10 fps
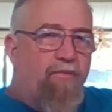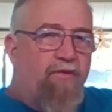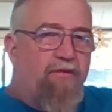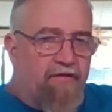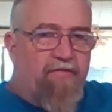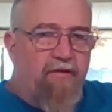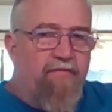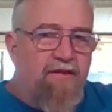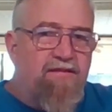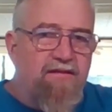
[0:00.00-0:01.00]
just serve
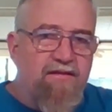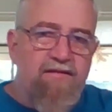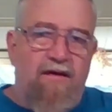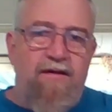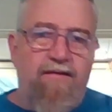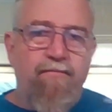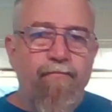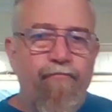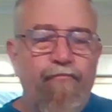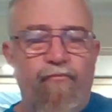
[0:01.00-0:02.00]
this as a side
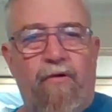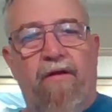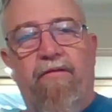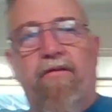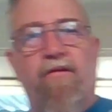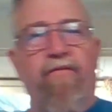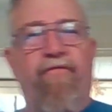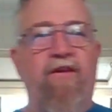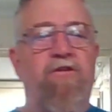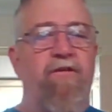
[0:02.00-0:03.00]
rather than a
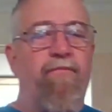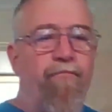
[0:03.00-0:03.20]
feature.